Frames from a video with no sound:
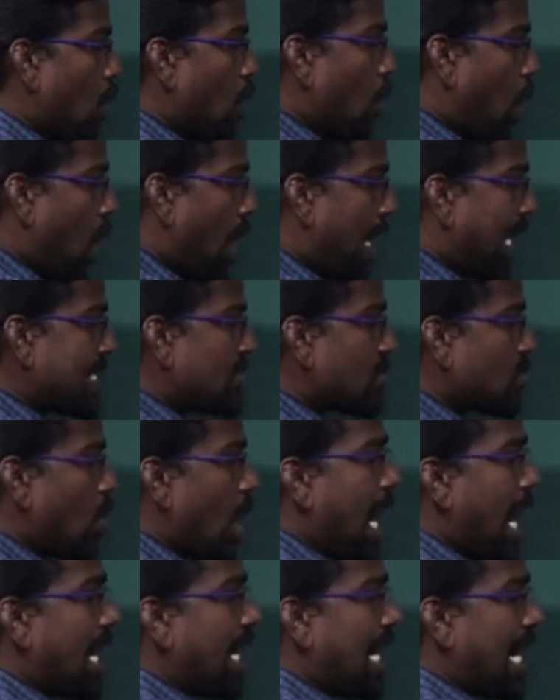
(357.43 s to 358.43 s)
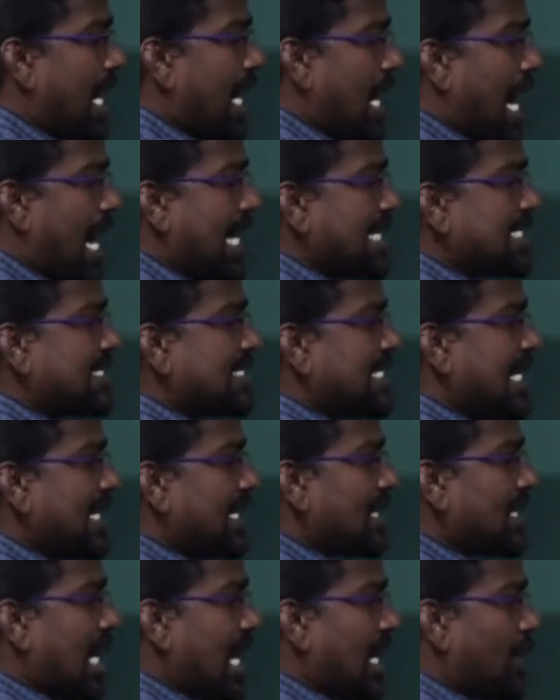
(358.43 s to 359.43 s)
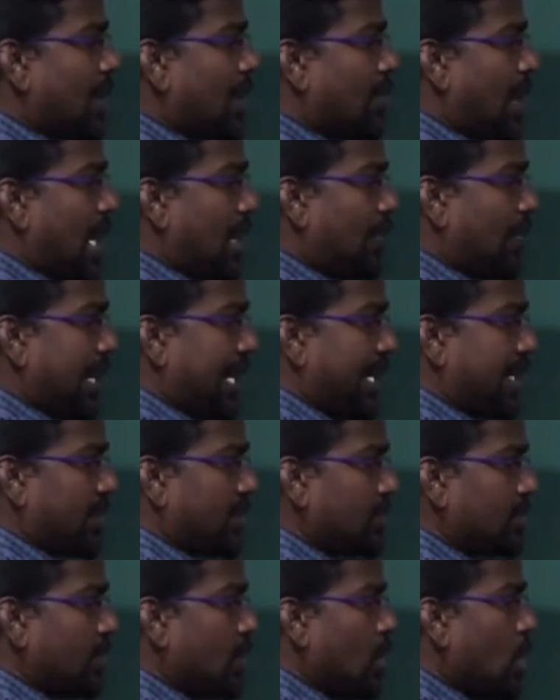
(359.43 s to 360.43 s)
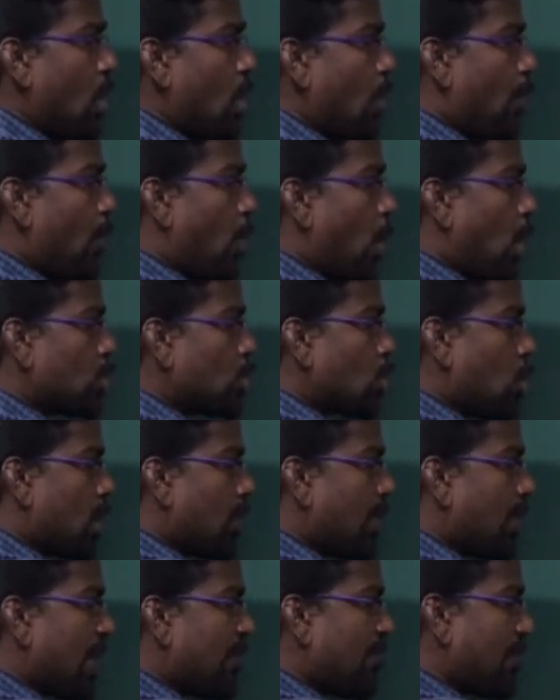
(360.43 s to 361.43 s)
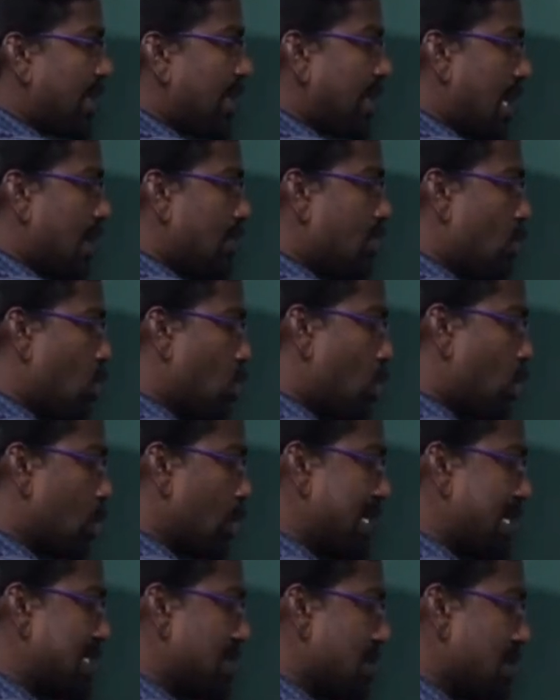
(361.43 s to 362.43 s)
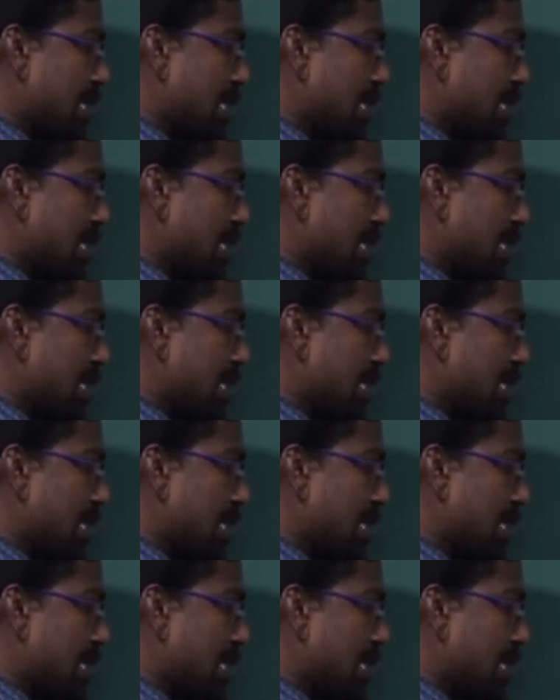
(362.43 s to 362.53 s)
OH oxygen carbon bond break. Both lone pair of electron move towards